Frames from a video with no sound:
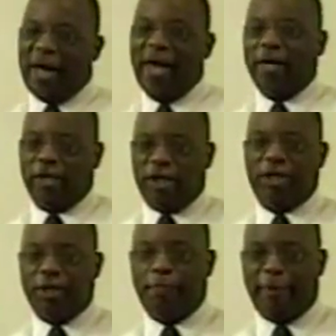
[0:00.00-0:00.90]
I had to
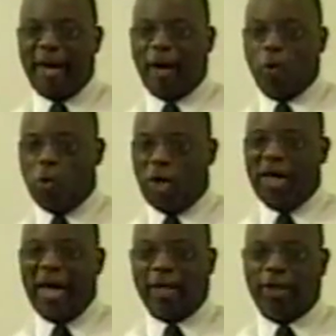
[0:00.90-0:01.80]
just sit back,
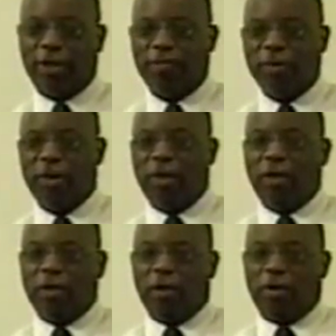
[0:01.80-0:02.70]
relax,
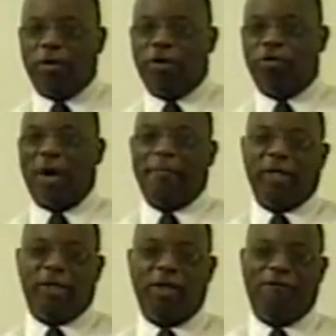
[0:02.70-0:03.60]
strap
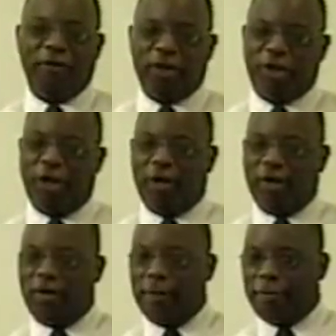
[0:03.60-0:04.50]
myself in the chair,
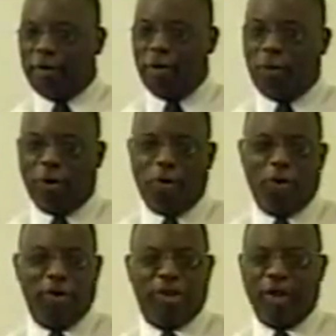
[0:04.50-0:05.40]
get a cup of
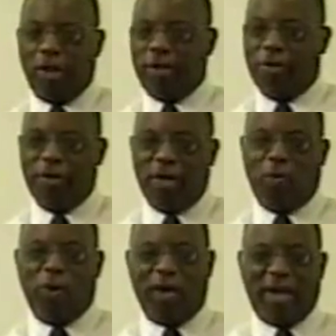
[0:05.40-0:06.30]
cocoa and a jelly donut
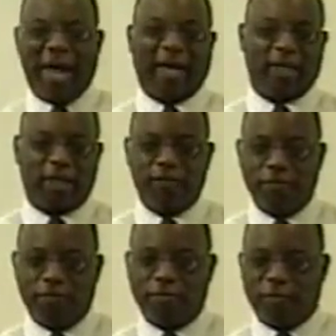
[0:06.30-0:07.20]
and relax.
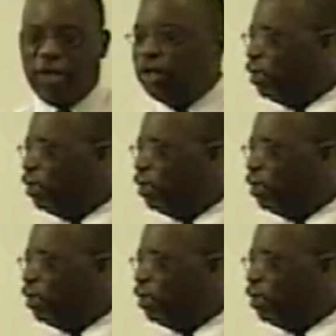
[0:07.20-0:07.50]
And